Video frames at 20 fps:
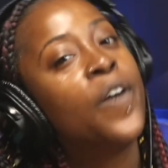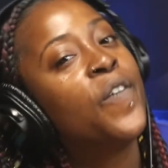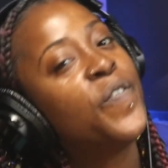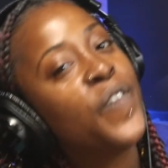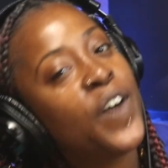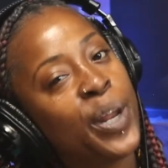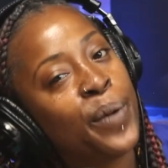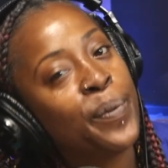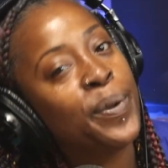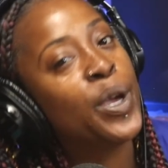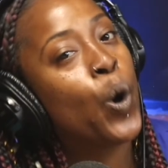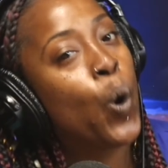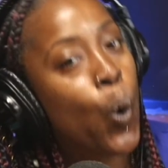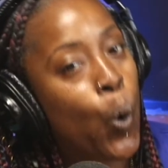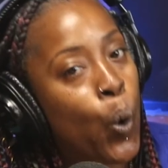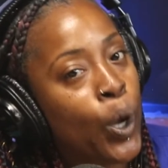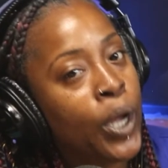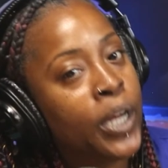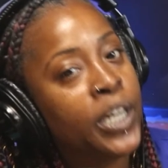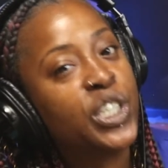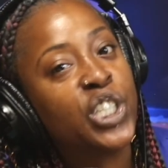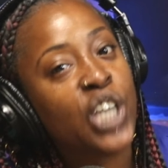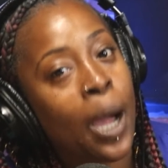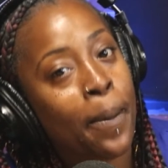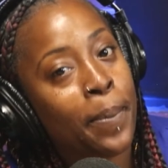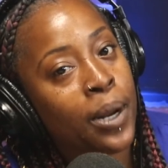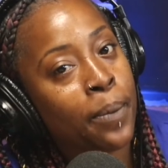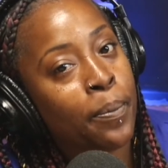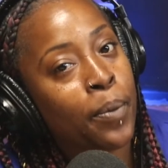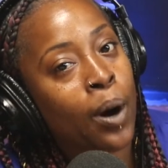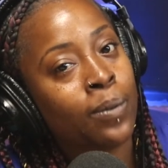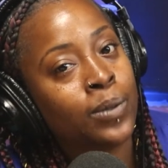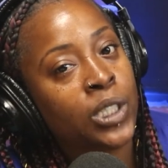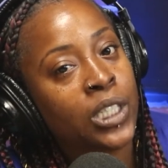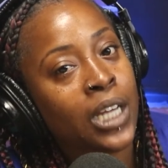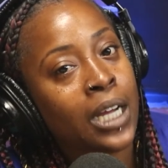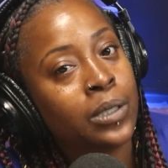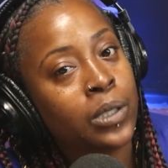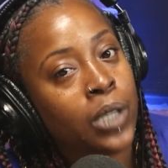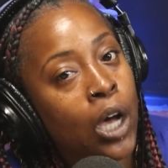follow me on Chop It Up
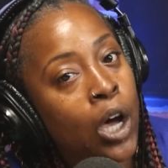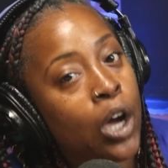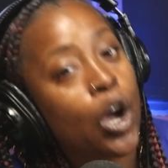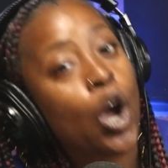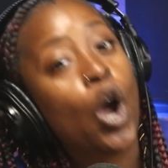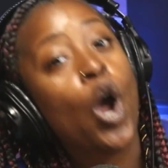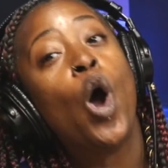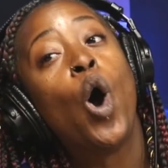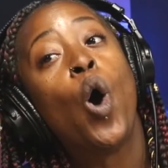Barbershop Talk